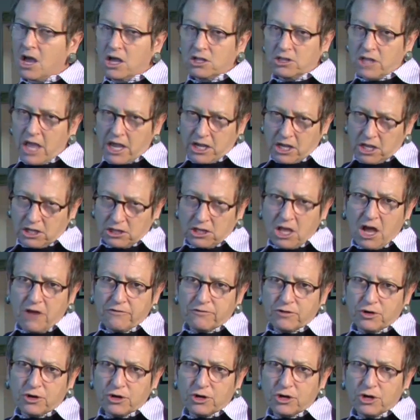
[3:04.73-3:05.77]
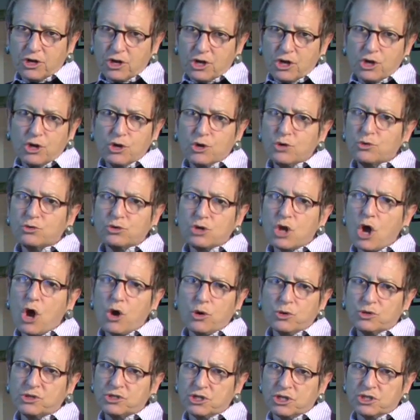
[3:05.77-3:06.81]
like a lover who
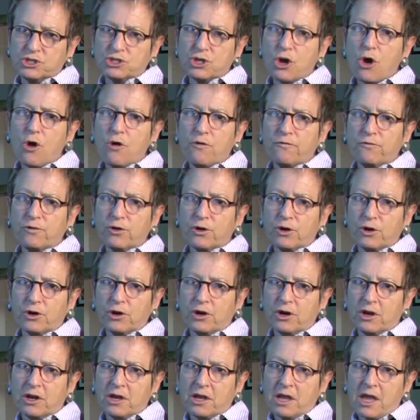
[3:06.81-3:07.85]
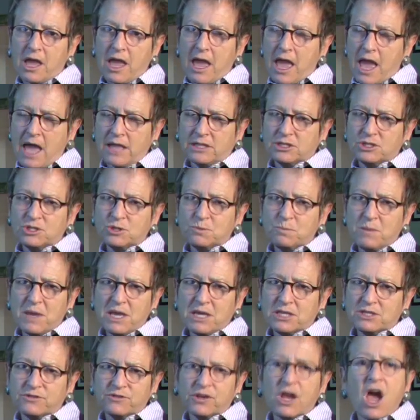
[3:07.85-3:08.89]
knows it's over and
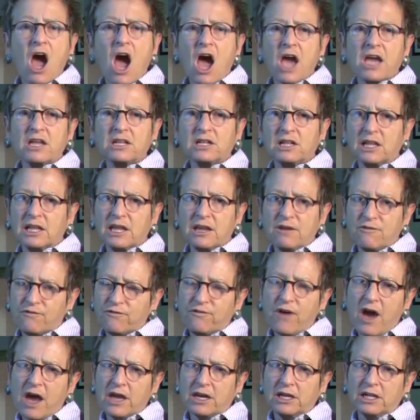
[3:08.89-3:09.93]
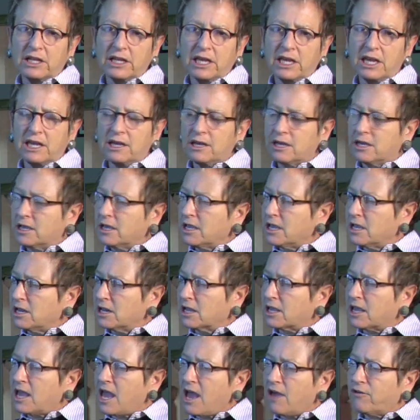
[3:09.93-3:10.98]
speaks kindly finally in
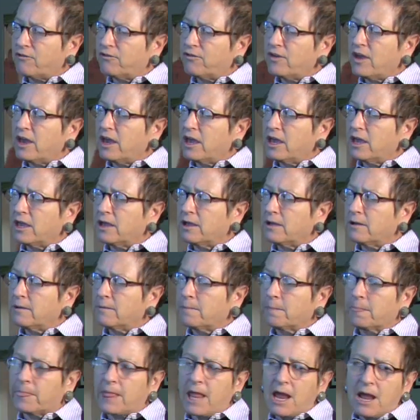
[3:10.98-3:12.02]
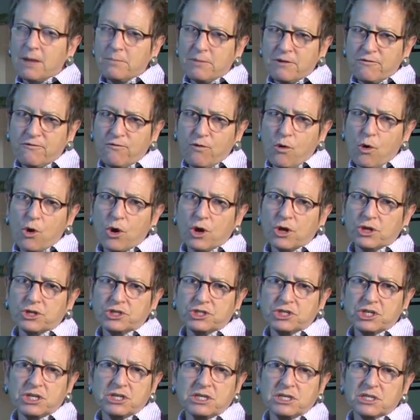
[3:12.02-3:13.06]
a cafe before
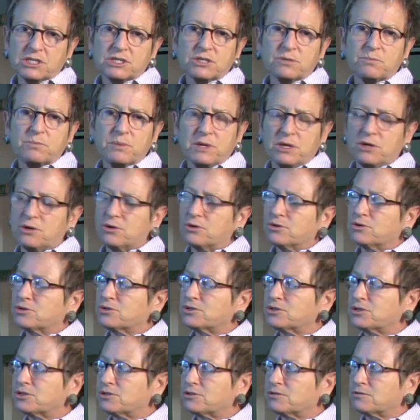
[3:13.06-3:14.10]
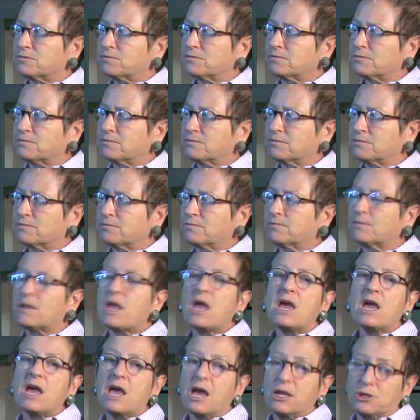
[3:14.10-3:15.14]
she disappears.
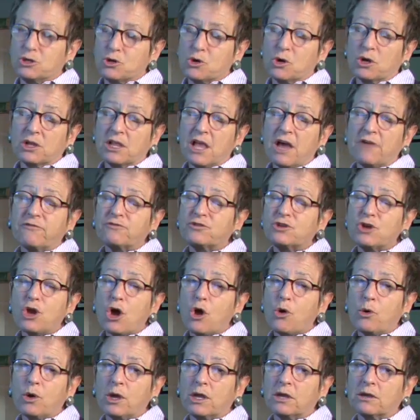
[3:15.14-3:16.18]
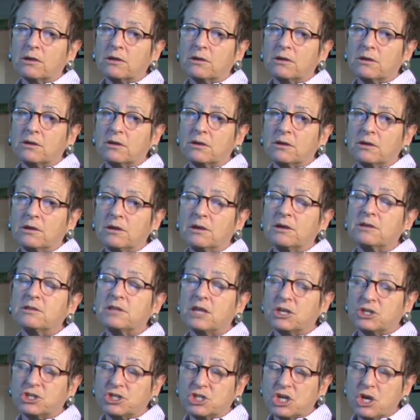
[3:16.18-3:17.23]
And you're left knowing
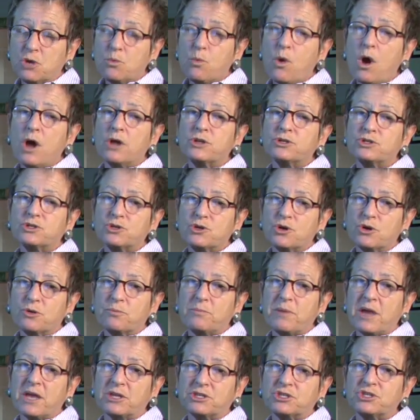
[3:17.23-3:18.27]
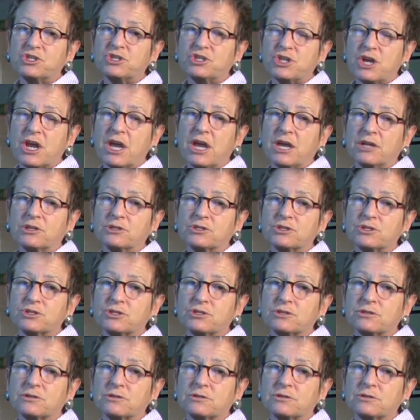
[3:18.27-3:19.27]
that she was your best chance,